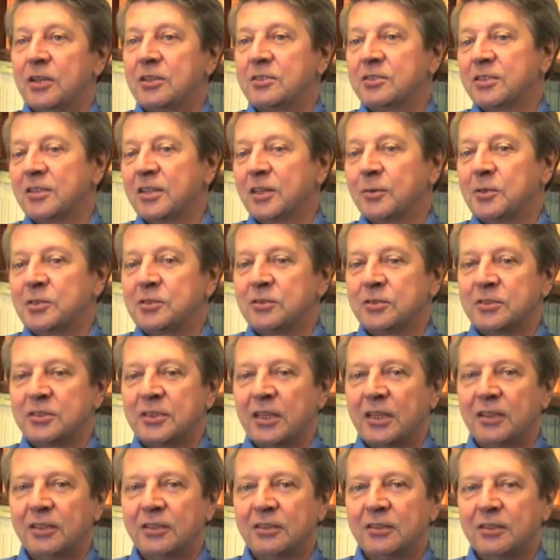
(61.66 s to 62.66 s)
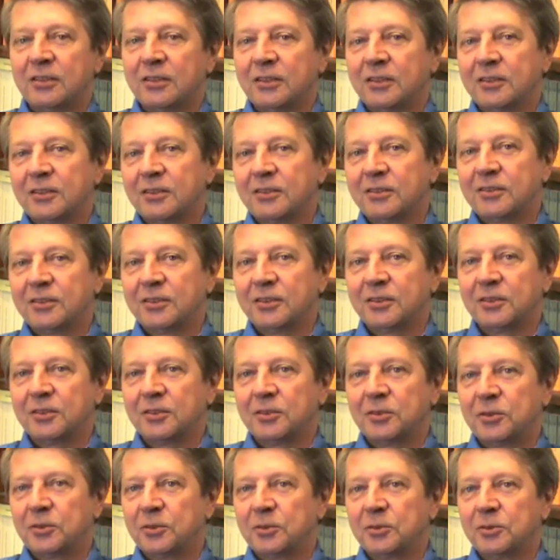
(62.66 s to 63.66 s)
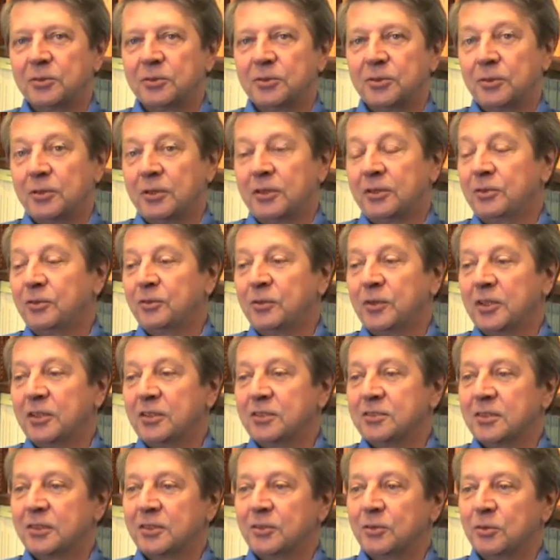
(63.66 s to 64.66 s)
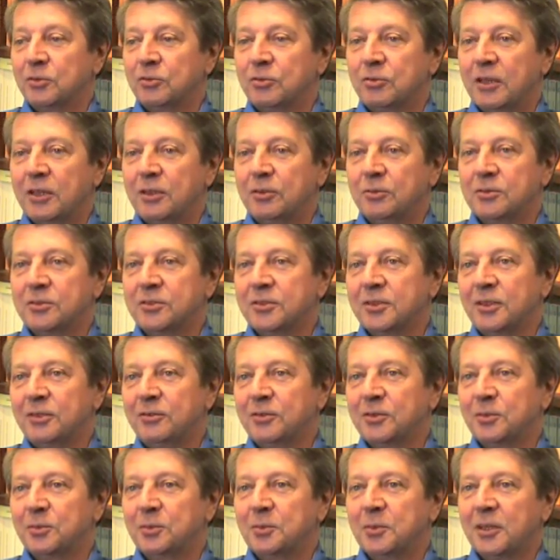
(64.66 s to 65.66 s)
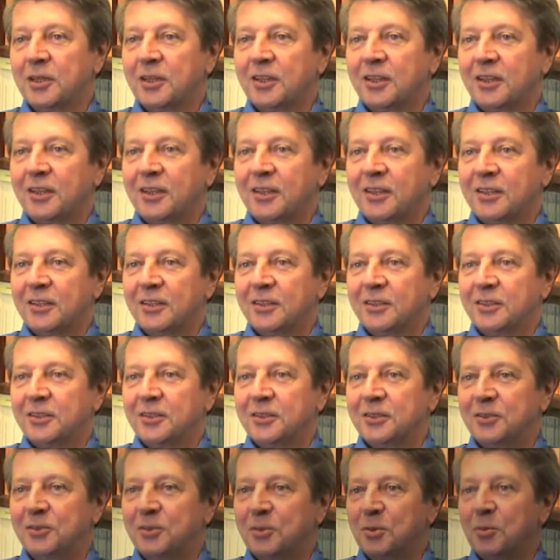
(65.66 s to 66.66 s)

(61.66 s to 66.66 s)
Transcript: facing our society, and uh, you you learn things and you try to solve them uh,